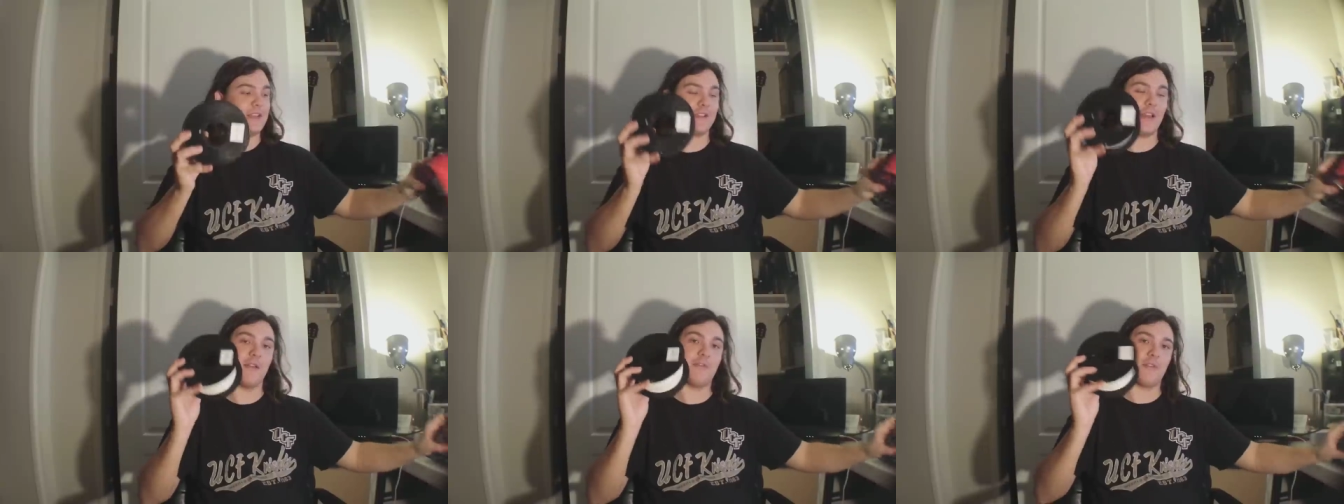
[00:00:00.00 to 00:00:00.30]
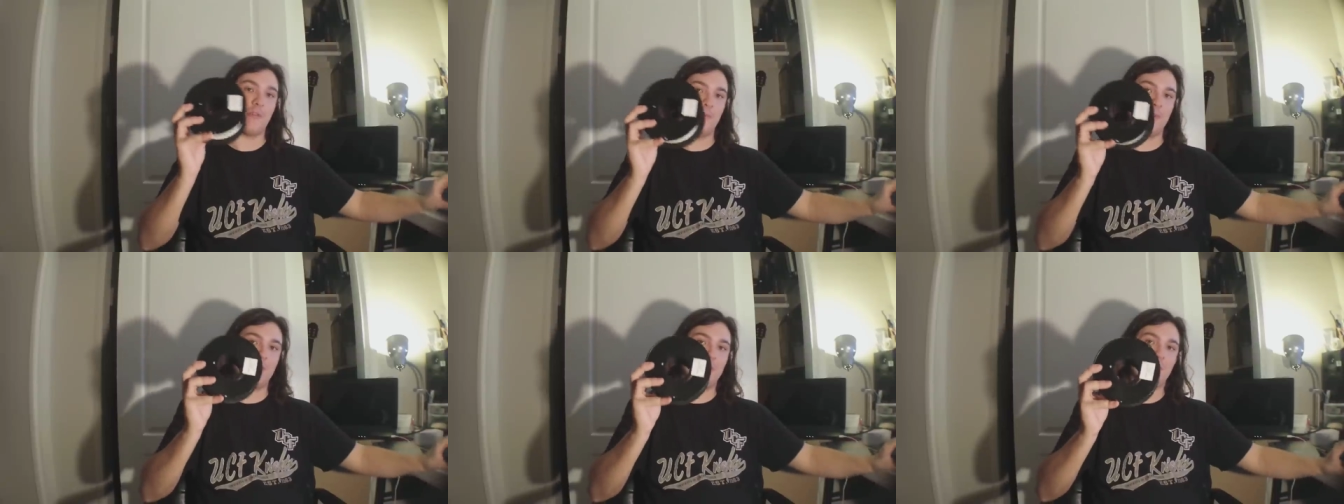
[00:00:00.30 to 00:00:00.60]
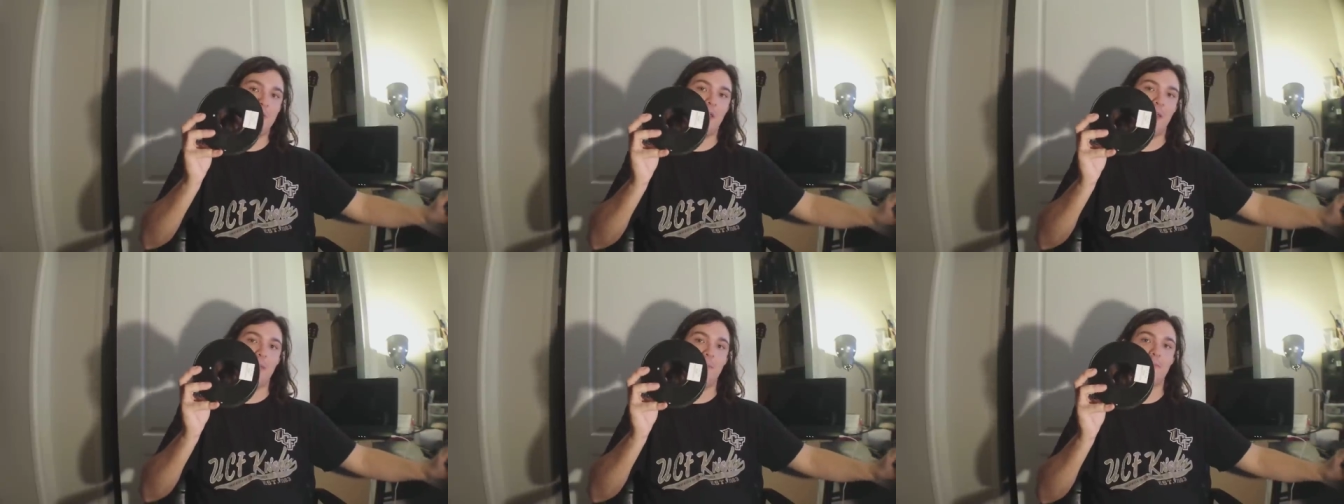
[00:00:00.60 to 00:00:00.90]
has come from
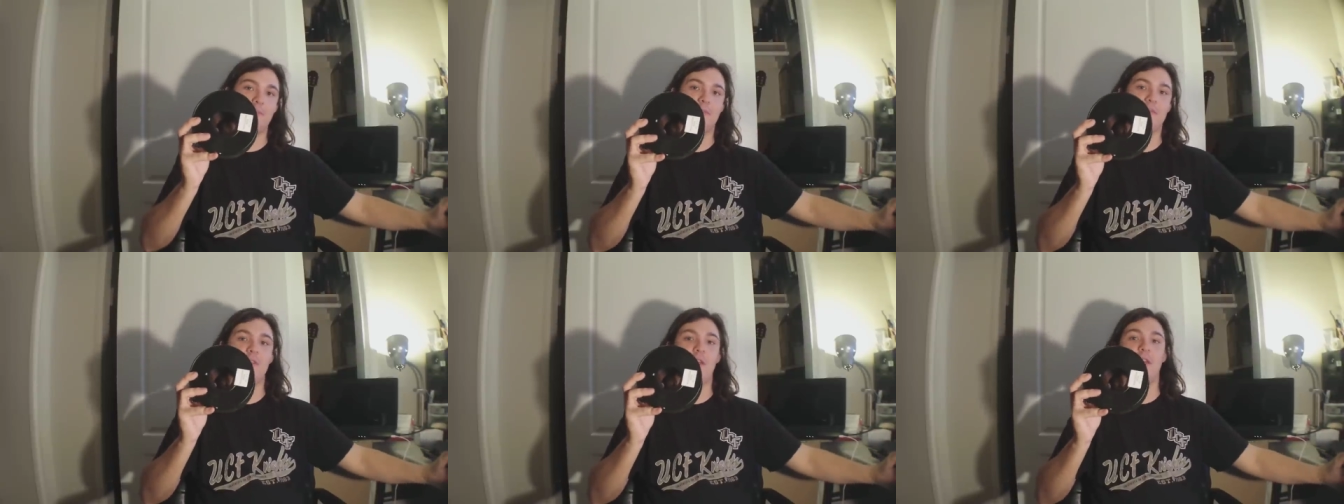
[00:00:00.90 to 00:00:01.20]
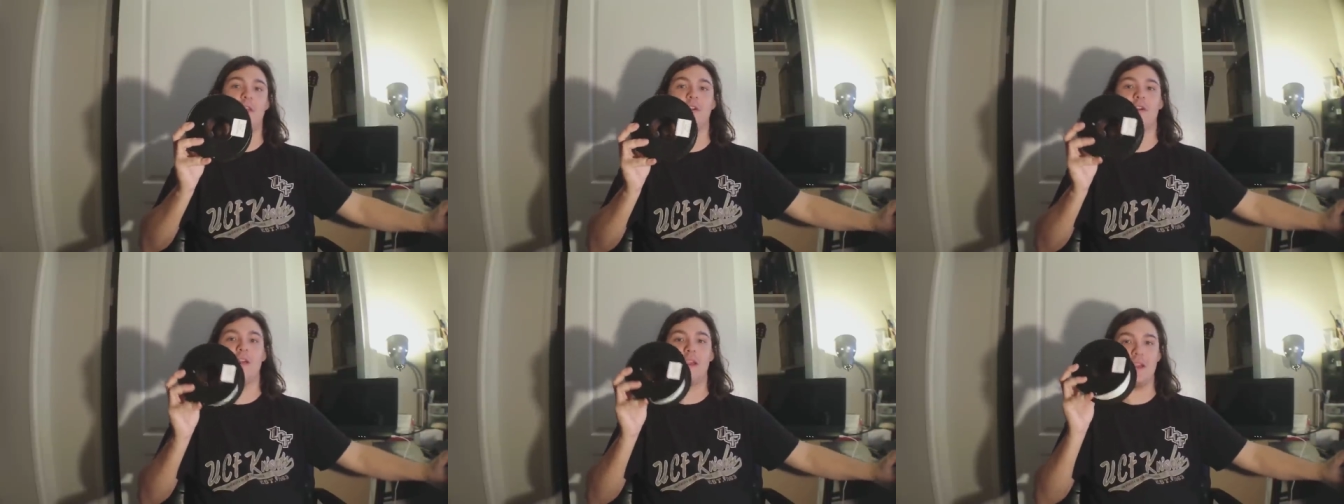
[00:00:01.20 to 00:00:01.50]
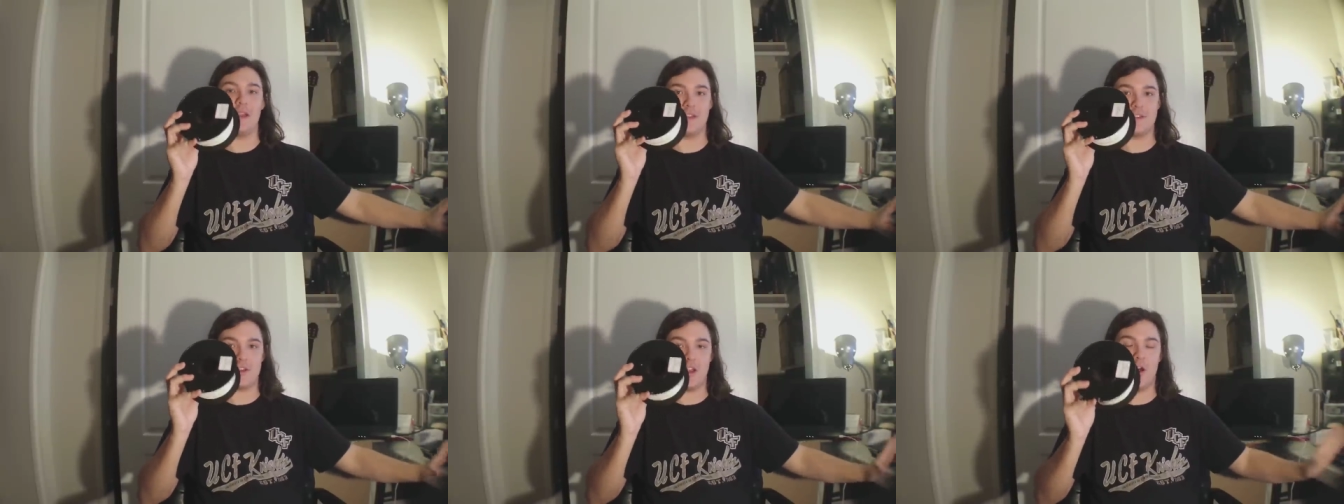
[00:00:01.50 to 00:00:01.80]
this same seller,
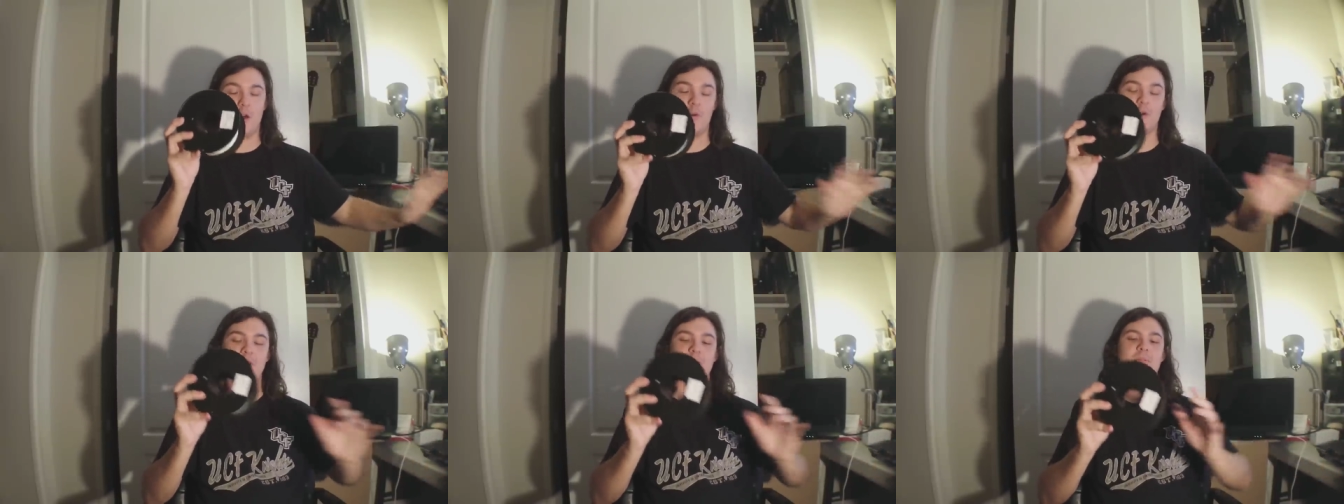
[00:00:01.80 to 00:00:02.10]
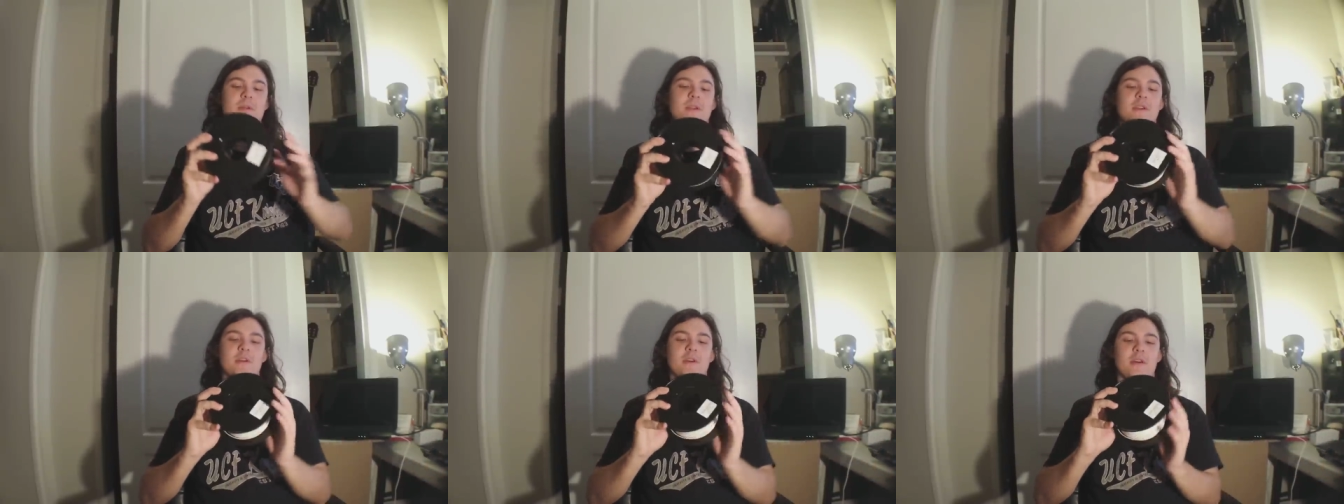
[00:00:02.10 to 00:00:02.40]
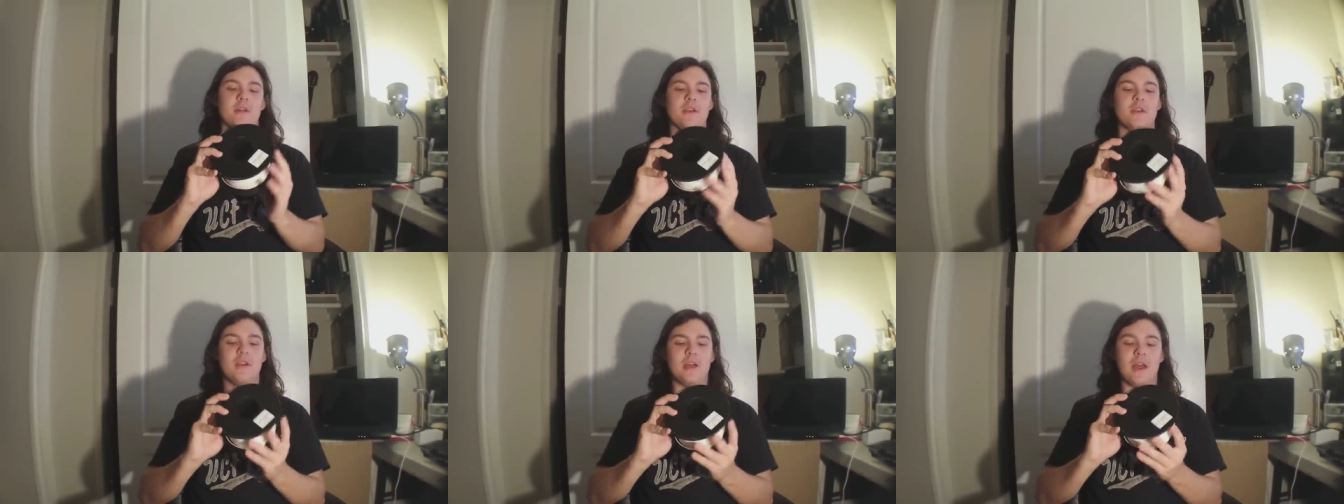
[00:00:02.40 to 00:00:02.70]
and it's always been
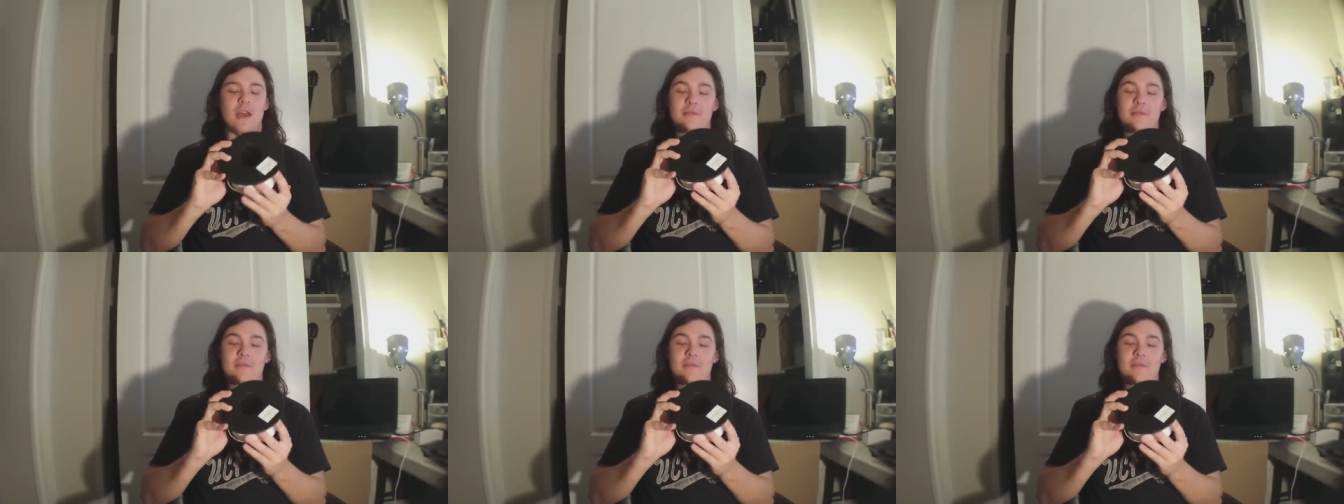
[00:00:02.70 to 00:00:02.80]
good.